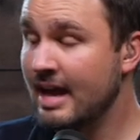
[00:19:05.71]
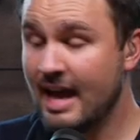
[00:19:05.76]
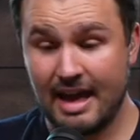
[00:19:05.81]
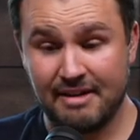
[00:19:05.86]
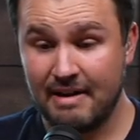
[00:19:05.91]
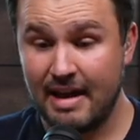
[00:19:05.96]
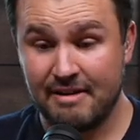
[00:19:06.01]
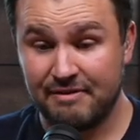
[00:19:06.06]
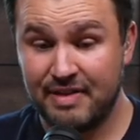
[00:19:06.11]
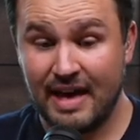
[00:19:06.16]
If,
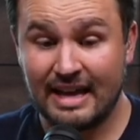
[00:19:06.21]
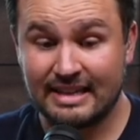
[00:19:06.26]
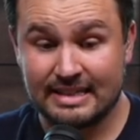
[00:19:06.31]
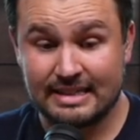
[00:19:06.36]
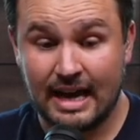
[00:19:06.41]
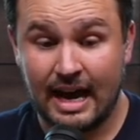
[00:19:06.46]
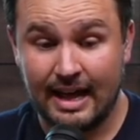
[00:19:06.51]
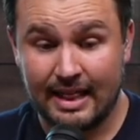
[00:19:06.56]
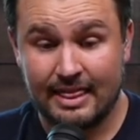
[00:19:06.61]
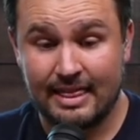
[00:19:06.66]
if that's
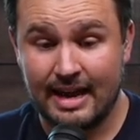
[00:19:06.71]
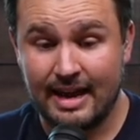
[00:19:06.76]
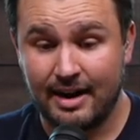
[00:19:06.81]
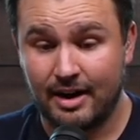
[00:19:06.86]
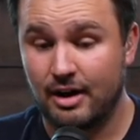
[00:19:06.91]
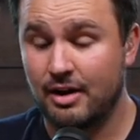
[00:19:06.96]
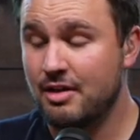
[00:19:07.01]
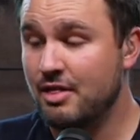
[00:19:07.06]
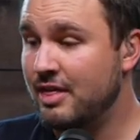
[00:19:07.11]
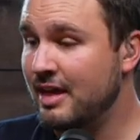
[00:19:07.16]
not
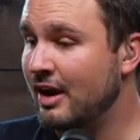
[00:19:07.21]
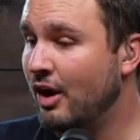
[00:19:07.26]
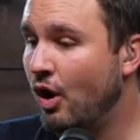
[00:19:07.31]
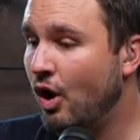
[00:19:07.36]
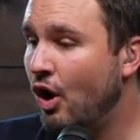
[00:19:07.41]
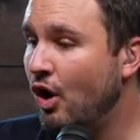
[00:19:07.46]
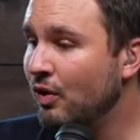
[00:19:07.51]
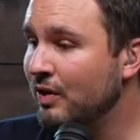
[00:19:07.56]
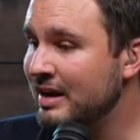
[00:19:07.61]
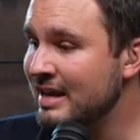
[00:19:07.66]
there, then
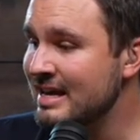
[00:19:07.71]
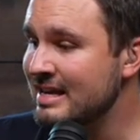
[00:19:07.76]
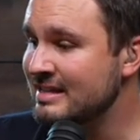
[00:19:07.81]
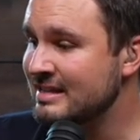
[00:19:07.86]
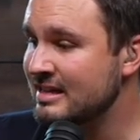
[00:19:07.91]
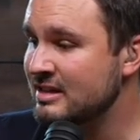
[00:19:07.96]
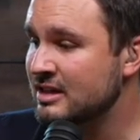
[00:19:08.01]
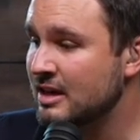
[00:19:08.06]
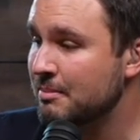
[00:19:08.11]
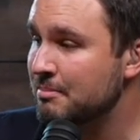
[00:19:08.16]
all it is
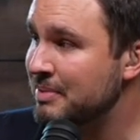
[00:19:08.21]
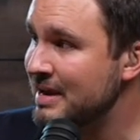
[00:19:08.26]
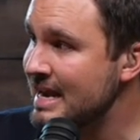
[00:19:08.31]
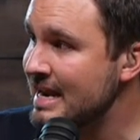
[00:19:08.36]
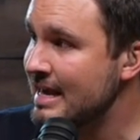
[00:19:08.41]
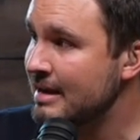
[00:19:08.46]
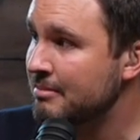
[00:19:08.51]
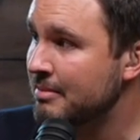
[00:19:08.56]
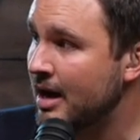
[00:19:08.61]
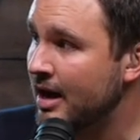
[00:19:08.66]
is
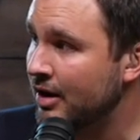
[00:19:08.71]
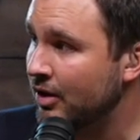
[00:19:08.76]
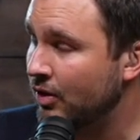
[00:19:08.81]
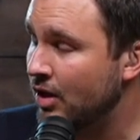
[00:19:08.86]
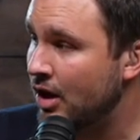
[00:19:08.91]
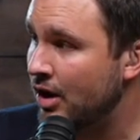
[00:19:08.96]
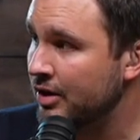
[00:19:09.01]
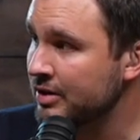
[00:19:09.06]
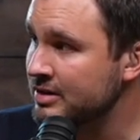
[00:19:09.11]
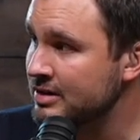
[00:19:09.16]
competing
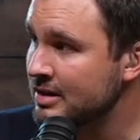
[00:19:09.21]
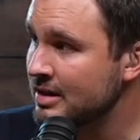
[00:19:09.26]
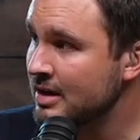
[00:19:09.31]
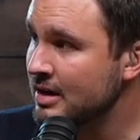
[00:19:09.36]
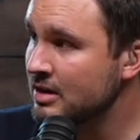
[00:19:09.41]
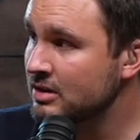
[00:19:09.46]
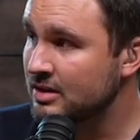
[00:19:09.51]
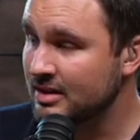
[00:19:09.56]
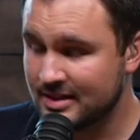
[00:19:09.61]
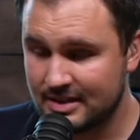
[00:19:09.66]
monologues
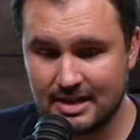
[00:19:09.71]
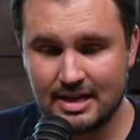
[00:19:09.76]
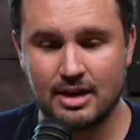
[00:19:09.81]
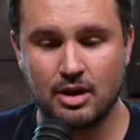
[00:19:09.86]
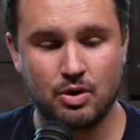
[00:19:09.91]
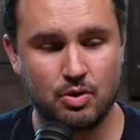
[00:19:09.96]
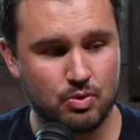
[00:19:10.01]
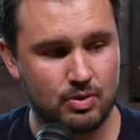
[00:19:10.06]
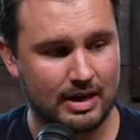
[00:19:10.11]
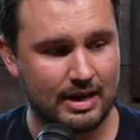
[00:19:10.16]
to see
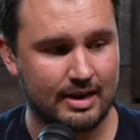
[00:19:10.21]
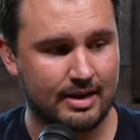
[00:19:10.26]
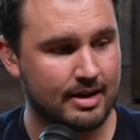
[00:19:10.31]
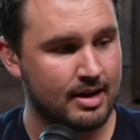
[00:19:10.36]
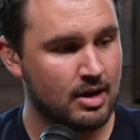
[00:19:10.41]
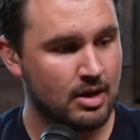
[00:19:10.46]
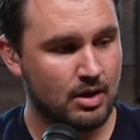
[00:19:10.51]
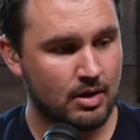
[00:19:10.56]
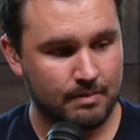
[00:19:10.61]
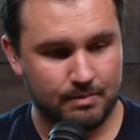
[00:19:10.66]
who can
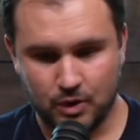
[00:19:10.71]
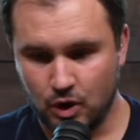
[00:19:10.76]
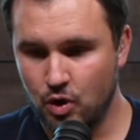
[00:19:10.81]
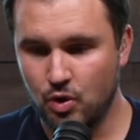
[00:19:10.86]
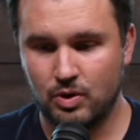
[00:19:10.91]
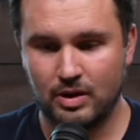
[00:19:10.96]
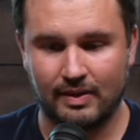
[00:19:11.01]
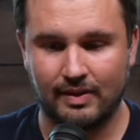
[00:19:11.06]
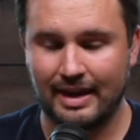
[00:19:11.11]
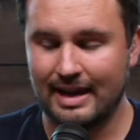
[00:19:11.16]
who
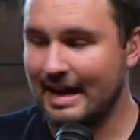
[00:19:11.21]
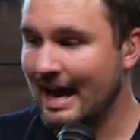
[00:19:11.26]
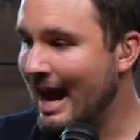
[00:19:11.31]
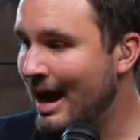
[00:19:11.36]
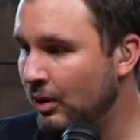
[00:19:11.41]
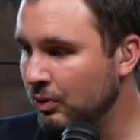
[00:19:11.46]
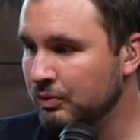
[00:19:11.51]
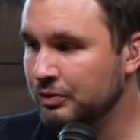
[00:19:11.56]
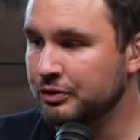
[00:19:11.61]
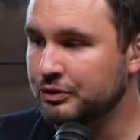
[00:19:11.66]
can like
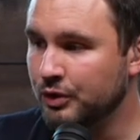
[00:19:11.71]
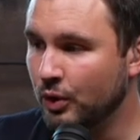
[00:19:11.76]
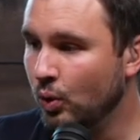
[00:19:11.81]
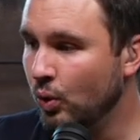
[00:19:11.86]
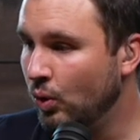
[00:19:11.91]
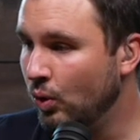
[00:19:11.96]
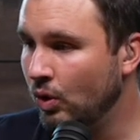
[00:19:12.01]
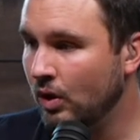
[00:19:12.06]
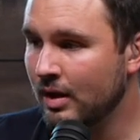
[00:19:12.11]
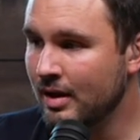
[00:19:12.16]

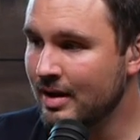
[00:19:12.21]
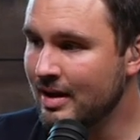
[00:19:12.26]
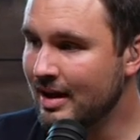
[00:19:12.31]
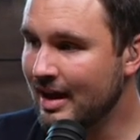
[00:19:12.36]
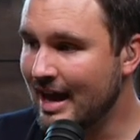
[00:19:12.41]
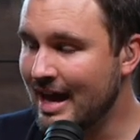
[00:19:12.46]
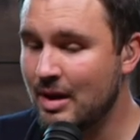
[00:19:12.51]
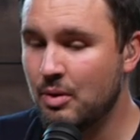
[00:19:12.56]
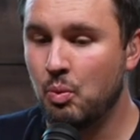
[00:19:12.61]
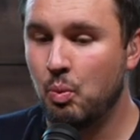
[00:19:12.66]
outduel mm -hmm.
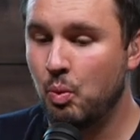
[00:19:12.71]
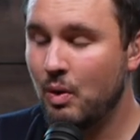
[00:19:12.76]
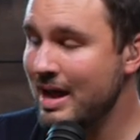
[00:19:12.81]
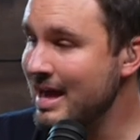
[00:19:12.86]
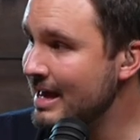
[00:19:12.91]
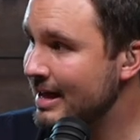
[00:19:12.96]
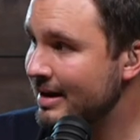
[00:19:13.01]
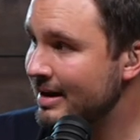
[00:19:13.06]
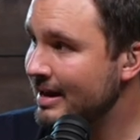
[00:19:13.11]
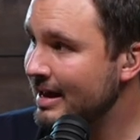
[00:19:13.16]
and
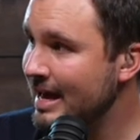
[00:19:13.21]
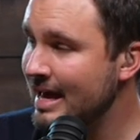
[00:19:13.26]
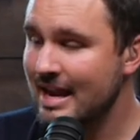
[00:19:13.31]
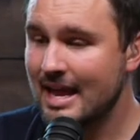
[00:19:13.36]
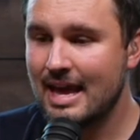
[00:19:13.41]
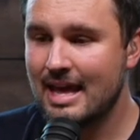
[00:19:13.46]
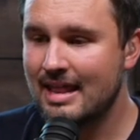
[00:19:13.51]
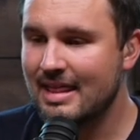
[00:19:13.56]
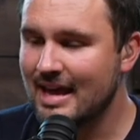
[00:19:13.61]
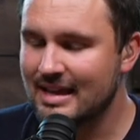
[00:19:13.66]
win. And what,
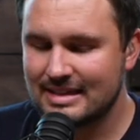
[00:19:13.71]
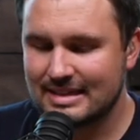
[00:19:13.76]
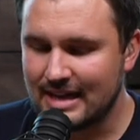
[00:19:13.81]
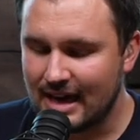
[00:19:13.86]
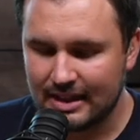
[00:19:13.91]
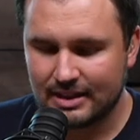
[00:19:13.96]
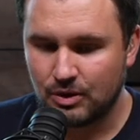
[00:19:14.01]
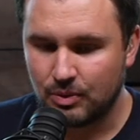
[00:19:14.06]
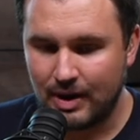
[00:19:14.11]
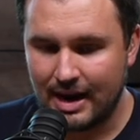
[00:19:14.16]
and that's
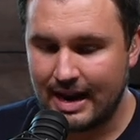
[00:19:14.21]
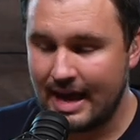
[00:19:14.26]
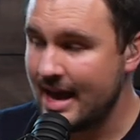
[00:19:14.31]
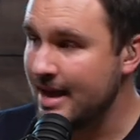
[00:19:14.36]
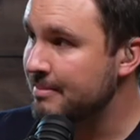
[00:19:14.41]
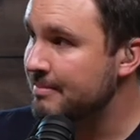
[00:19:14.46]
not the right aim.